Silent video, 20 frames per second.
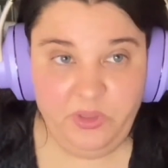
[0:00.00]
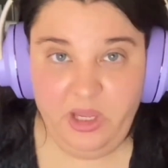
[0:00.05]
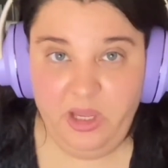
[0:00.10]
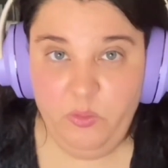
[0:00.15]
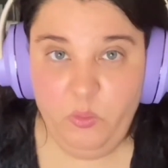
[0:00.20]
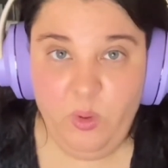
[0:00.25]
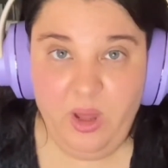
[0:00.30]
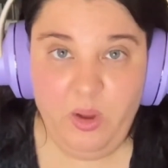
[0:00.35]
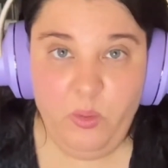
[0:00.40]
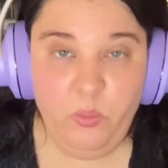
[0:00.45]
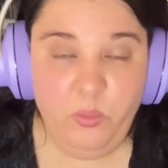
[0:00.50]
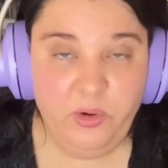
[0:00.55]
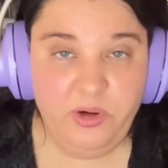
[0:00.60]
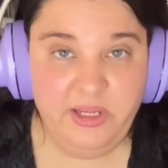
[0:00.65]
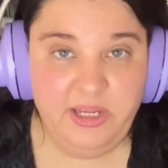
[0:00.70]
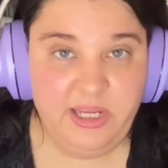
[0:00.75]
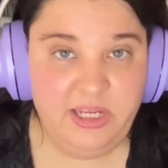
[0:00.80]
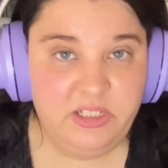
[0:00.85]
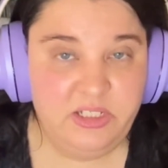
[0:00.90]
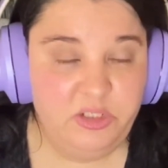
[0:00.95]
And what
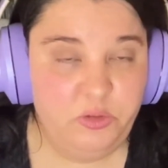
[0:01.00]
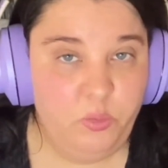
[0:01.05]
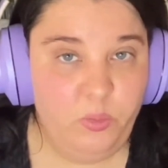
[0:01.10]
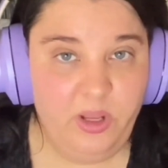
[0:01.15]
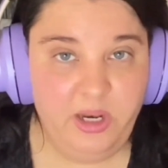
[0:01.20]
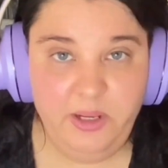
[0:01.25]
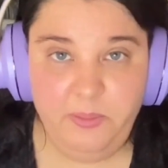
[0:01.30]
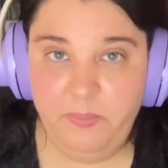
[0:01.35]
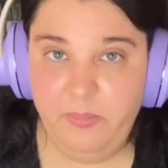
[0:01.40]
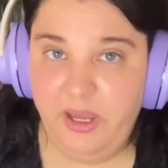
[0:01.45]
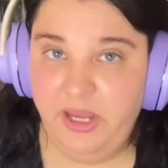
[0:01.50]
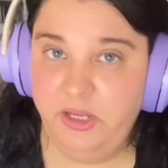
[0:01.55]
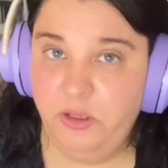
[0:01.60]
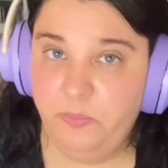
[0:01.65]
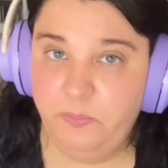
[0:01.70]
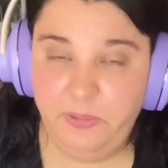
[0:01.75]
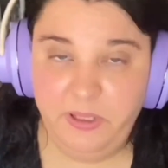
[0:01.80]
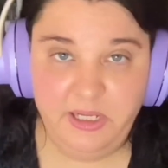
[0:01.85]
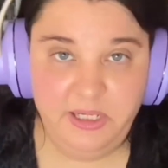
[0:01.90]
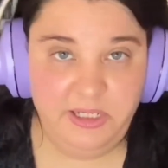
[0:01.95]
work is it? Well, in my
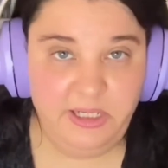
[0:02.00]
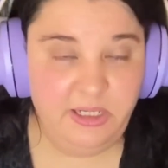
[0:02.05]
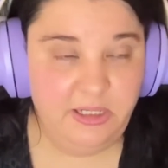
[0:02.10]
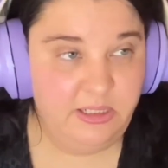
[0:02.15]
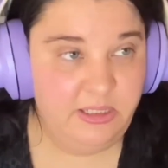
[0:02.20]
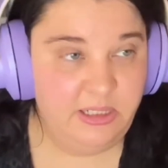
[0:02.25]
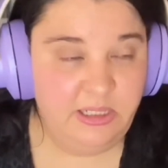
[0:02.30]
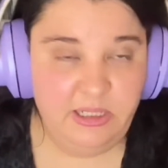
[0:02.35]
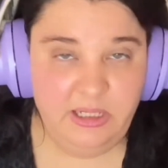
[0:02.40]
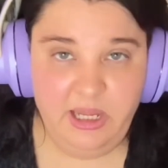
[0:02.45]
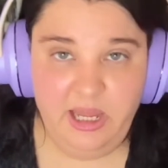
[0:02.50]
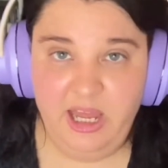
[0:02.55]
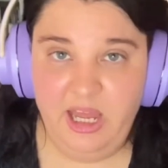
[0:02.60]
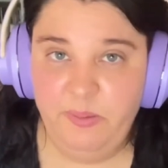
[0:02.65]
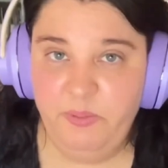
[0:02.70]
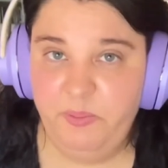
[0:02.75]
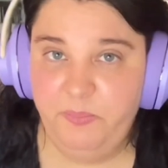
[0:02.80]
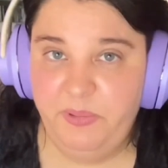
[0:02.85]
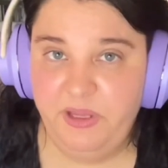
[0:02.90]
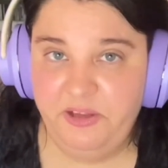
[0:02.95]
opinion, I'm
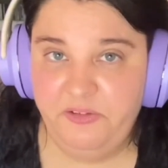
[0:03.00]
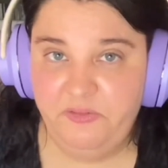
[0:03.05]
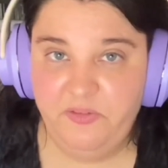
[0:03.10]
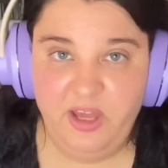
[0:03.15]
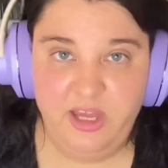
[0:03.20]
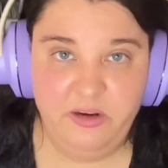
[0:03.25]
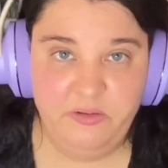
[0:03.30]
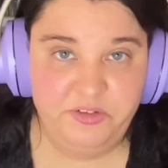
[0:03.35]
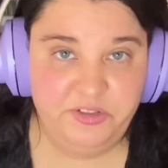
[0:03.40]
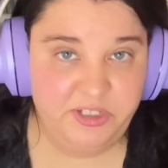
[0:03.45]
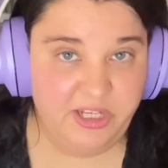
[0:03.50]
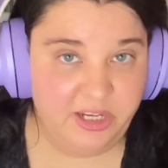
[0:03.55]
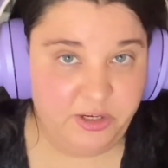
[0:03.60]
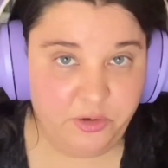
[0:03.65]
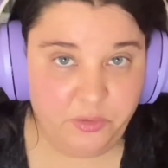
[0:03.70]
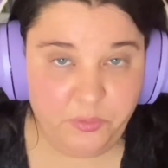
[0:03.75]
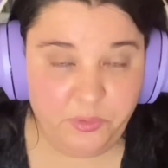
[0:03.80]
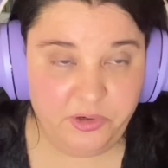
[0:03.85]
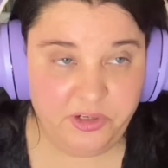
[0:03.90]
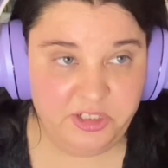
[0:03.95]
a big fan of
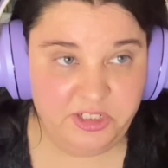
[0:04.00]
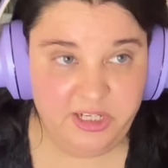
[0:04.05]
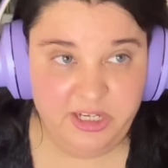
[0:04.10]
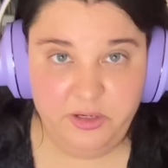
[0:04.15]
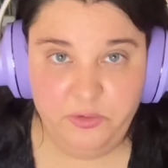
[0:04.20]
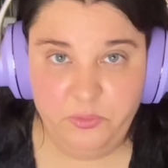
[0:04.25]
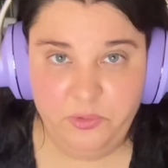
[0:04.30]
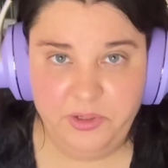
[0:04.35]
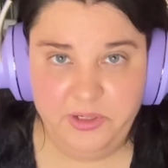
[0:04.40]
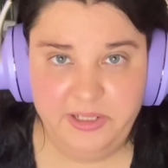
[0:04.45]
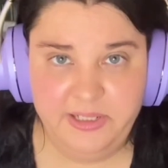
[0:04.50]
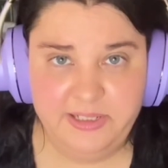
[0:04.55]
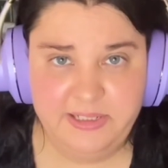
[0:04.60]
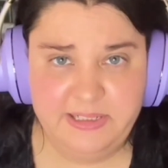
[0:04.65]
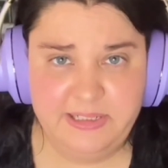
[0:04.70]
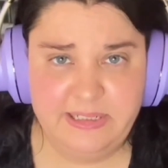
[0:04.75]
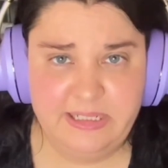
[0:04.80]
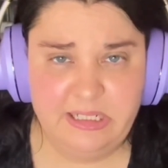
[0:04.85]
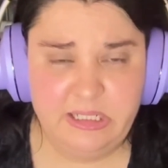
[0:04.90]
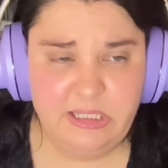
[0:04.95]
shadow work. Shadow work
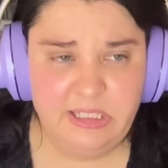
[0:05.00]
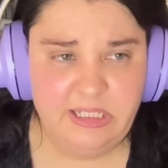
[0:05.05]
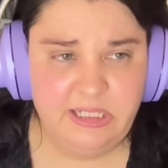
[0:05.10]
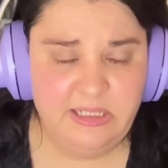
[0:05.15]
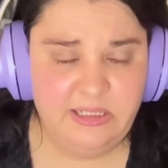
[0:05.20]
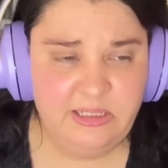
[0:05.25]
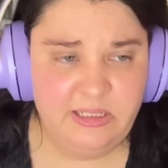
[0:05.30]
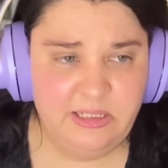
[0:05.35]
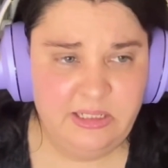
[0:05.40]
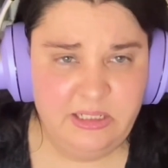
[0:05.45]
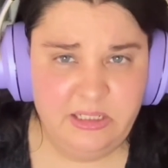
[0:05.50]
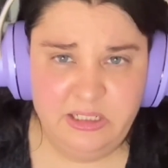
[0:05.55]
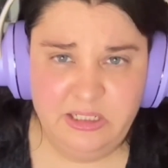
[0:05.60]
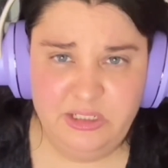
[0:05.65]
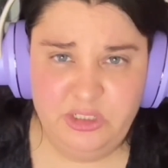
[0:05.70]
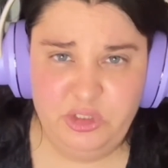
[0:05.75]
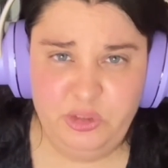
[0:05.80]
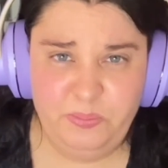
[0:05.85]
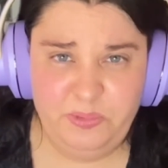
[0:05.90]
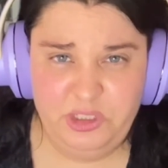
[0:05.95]
is nothing
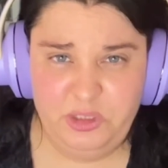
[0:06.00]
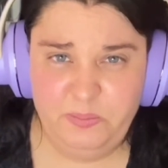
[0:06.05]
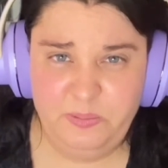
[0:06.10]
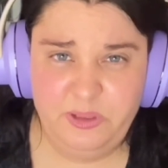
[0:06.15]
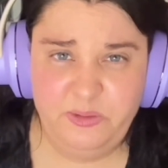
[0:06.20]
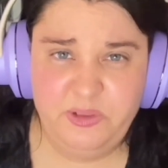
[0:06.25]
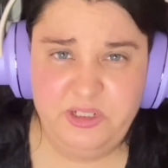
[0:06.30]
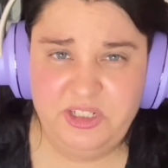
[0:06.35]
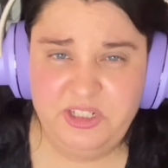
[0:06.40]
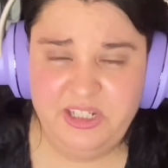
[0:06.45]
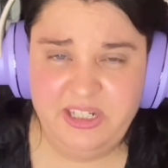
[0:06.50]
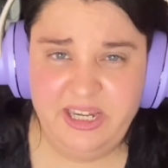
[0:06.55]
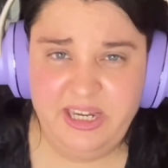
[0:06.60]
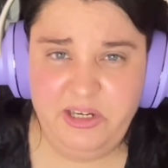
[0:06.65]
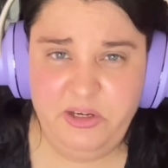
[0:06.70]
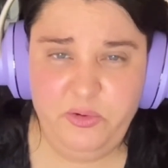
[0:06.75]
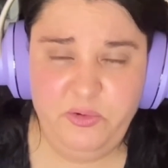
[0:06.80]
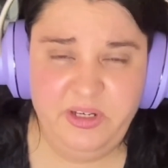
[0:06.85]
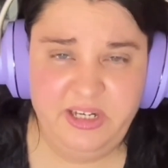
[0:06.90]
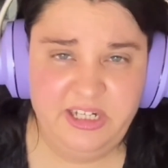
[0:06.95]
super spiritual. I
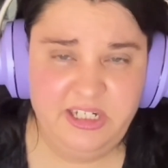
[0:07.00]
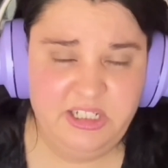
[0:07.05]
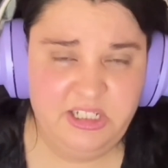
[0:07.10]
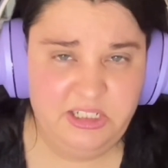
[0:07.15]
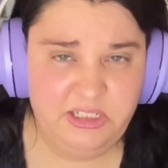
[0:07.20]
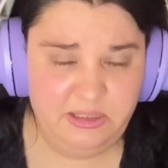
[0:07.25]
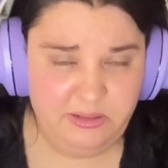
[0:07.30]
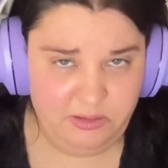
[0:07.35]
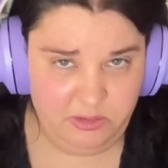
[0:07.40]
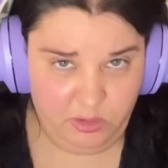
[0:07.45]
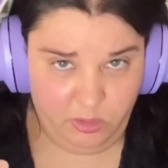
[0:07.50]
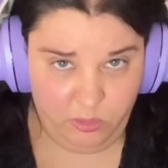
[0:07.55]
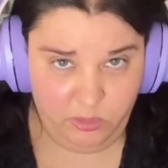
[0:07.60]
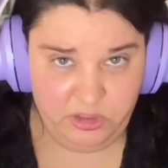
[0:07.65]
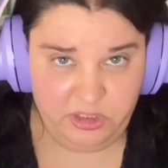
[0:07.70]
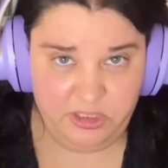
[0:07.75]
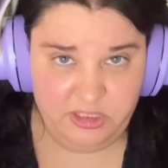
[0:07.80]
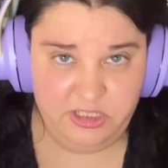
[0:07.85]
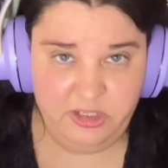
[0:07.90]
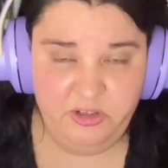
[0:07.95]
know there's
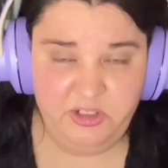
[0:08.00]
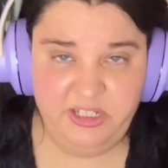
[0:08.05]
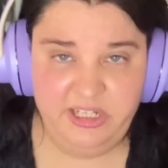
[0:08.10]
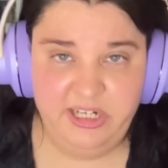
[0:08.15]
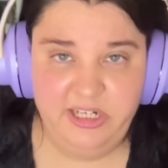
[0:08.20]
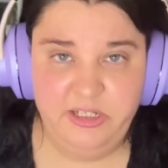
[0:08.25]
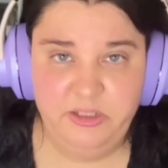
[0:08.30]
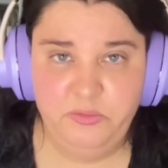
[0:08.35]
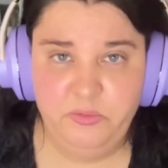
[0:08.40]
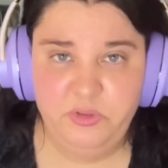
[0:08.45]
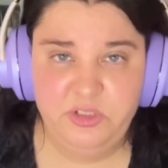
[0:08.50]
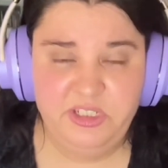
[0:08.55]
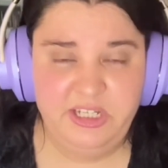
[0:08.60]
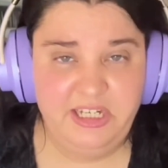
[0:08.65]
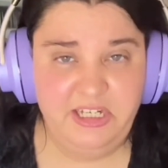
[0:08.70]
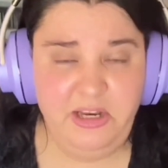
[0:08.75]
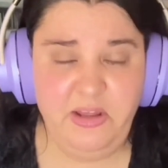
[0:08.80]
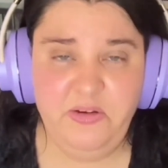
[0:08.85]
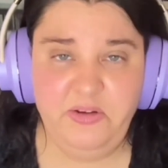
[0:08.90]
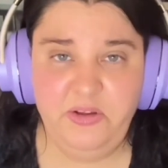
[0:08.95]
coaches out there who say, no, you